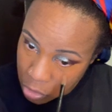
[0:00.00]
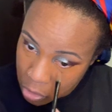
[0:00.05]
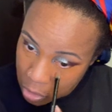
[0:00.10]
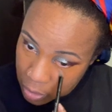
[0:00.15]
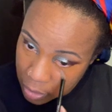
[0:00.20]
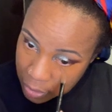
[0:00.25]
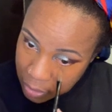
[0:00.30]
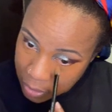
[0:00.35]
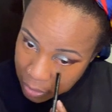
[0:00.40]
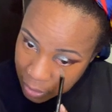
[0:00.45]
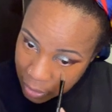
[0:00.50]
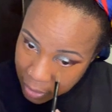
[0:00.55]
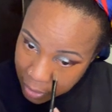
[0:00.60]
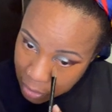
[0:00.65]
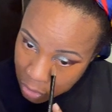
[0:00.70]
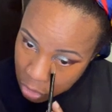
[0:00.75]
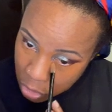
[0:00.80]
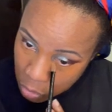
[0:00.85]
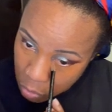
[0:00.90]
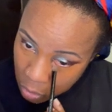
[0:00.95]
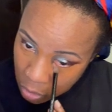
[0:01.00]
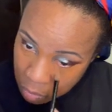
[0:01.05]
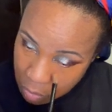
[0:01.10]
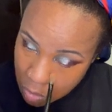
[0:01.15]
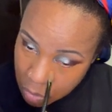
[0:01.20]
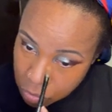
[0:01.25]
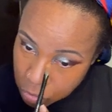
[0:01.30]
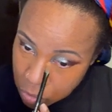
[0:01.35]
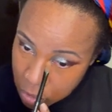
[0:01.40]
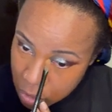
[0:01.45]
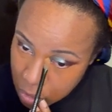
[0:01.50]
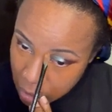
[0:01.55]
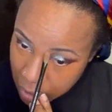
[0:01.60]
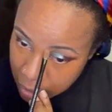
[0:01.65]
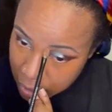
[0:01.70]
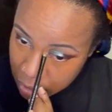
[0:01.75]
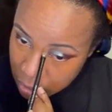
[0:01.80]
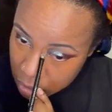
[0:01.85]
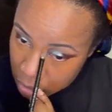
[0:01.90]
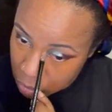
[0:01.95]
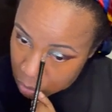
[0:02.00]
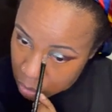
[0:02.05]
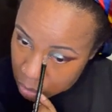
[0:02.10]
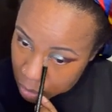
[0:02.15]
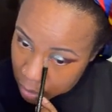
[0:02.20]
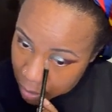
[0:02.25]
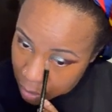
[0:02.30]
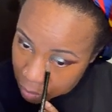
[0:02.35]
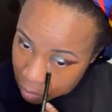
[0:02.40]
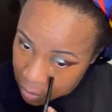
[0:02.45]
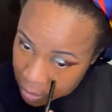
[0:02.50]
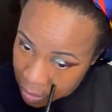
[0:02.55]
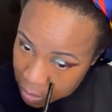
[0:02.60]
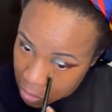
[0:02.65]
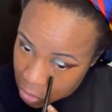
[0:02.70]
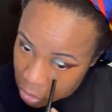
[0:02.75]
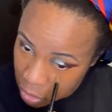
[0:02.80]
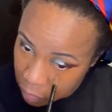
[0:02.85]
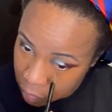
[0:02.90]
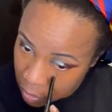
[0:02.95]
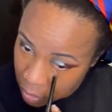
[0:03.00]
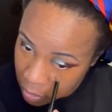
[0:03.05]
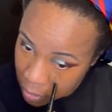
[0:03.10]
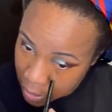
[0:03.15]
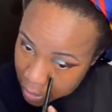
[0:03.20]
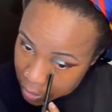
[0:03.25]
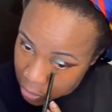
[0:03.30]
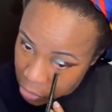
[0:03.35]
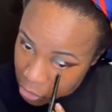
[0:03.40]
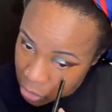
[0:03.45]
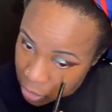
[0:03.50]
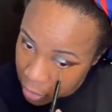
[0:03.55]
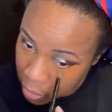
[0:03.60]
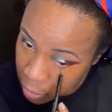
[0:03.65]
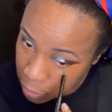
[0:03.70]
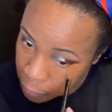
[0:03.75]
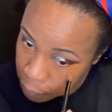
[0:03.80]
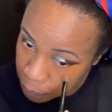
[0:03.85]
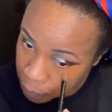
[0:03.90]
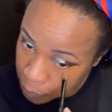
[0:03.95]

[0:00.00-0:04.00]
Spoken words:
today because I kind of just want to be precise with the application around the eyeshadow.